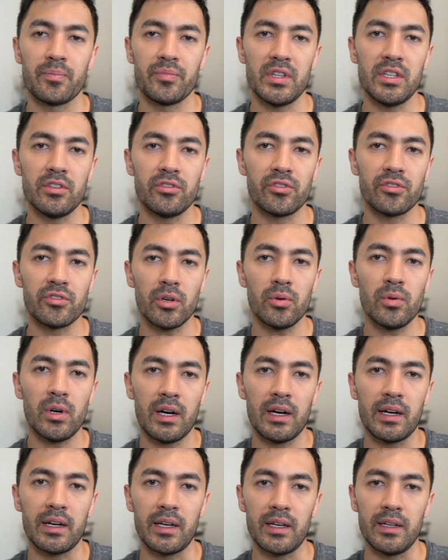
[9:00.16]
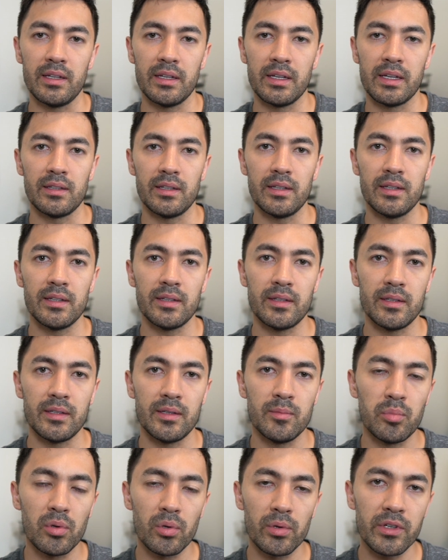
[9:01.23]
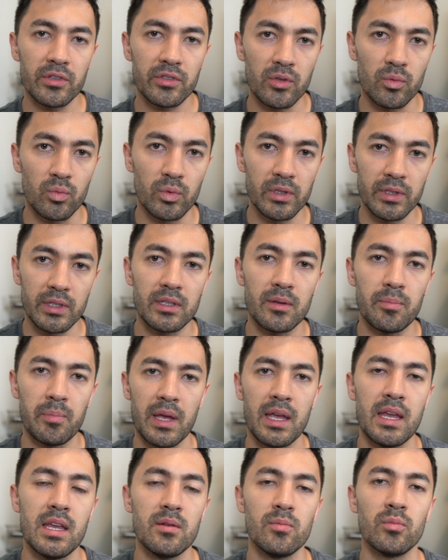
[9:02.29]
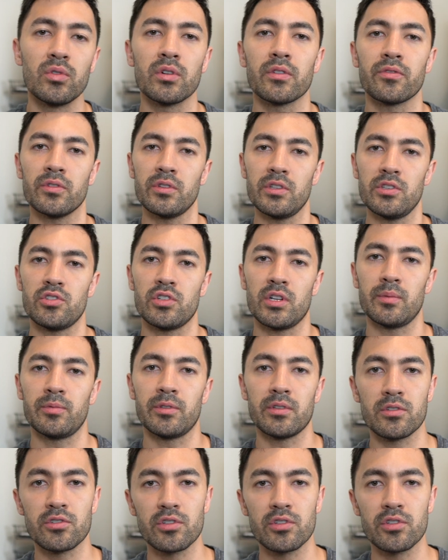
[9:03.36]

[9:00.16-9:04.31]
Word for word: is so high and employers are willing to pay more for these jobs. There